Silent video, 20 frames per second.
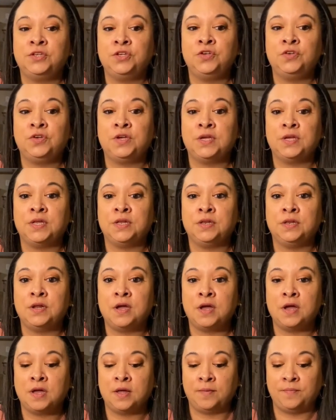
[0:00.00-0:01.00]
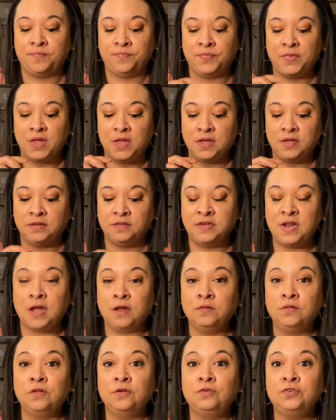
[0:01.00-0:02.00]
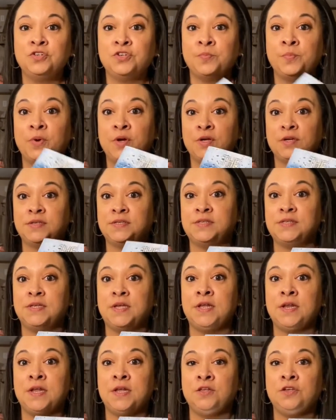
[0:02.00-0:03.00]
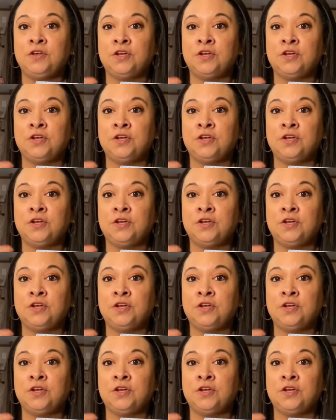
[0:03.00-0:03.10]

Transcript: You can download your books in it.